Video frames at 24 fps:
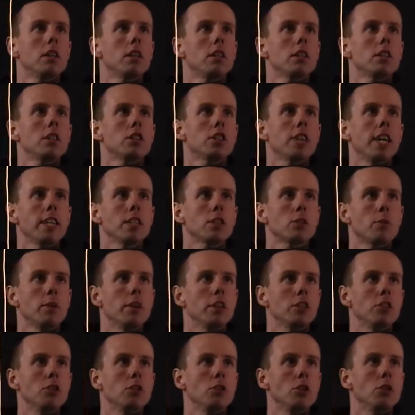sine
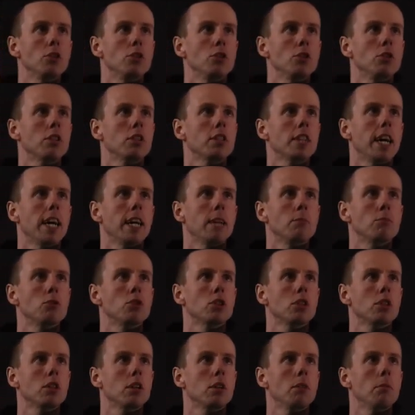squared nu
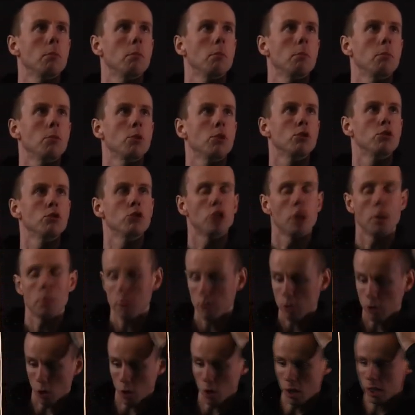times mu double
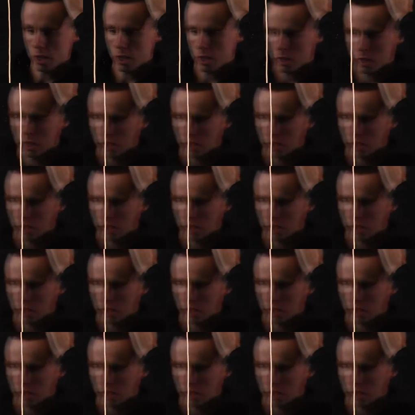dot,